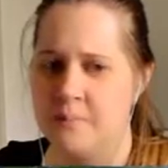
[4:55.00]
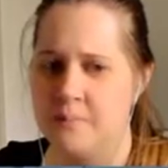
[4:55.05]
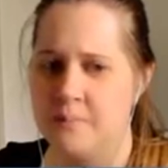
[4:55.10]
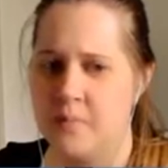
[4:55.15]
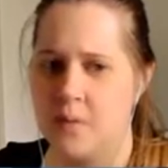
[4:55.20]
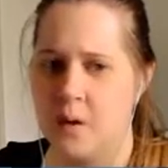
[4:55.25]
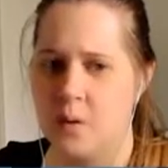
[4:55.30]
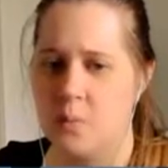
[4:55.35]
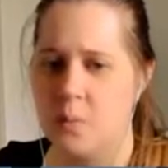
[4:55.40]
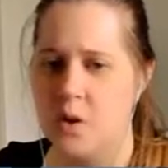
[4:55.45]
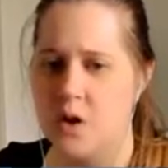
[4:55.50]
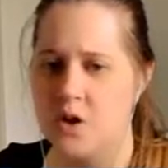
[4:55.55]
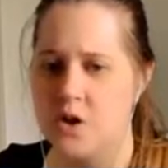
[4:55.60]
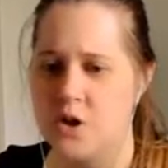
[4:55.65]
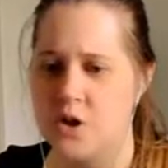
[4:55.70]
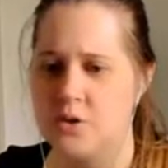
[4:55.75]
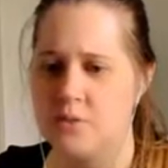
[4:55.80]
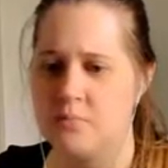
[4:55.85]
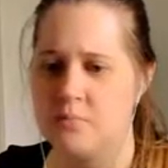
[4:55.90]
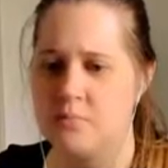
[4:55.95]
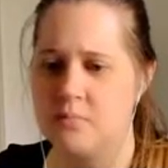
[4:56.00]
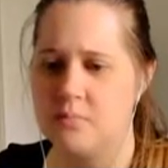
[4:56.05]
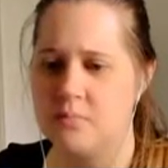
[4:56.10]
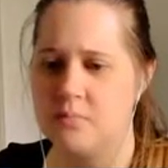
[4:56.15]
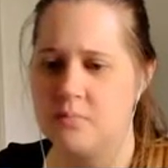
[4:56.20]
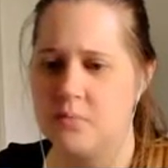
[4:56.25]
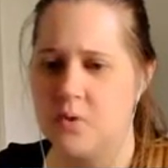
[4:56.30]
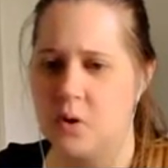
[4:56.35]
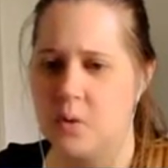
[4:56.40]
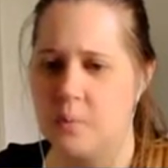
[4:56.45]
watch
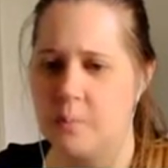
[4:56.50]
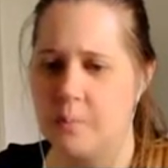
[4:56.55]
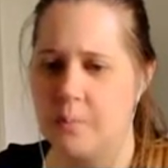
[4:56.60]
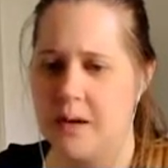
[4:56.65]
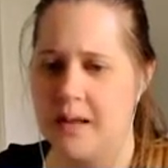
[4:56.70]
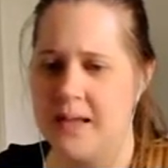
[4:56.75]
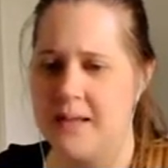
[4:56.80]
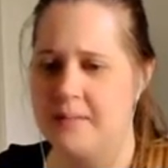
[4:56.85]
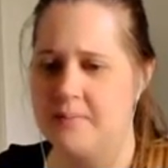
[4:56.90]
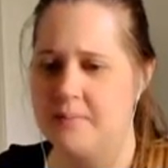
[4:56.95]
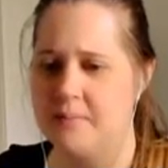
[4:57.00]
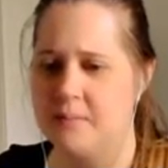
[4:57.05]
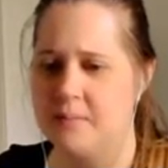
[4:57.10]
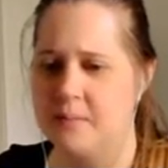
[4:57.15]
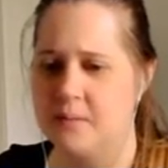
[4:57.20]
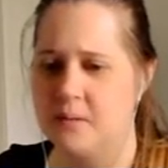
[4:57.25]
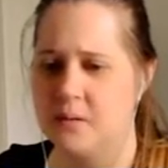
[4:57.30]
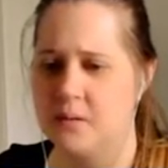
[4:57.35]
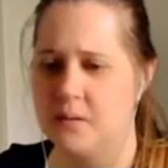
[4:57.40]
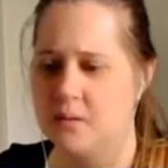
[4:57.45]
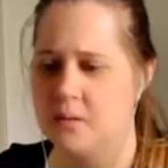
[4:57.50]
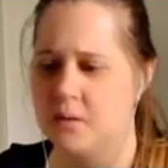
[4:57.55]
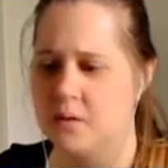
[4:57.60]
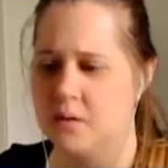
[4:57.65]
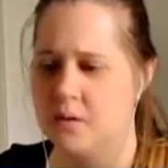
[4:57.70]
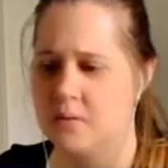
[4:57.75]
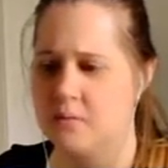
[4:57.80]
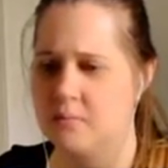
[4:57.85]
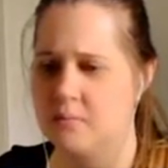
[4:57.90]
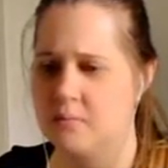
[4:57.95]
or play
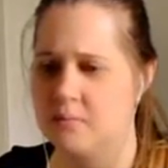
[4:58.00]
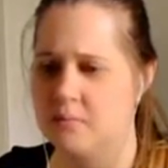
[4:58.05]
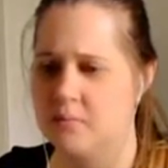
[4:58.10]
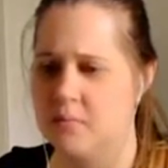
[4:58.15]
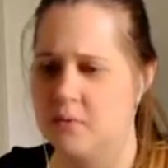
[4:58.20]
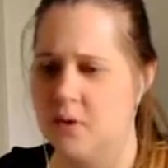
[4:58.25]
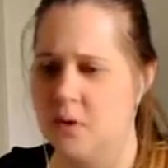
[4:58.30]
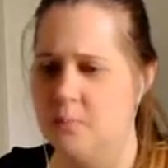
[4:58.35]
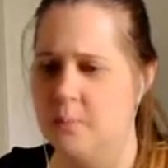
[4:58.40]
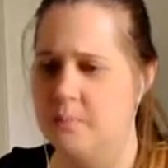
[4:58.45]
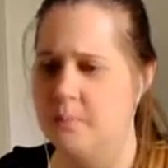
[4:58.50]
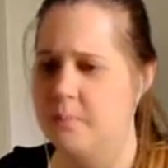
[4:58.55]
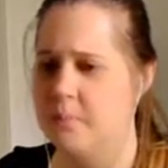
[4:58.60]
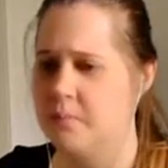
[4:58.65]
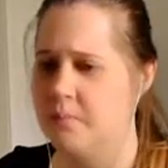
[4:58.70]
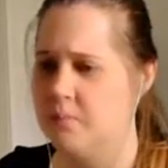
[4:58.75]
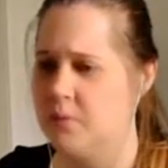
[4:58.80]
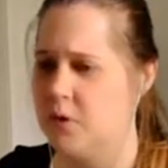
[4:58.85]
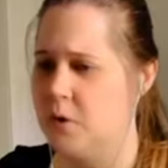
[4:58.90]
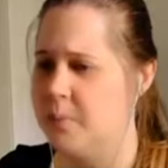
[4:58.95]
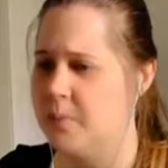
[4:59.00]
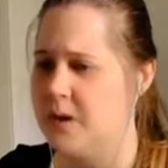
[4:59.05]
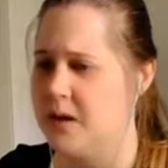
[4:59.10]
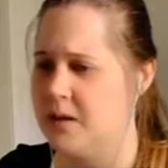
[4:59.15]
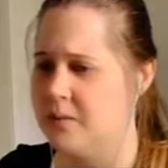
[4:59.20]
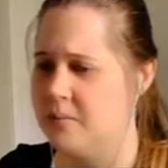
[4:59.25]
or... Nope. Nope, he...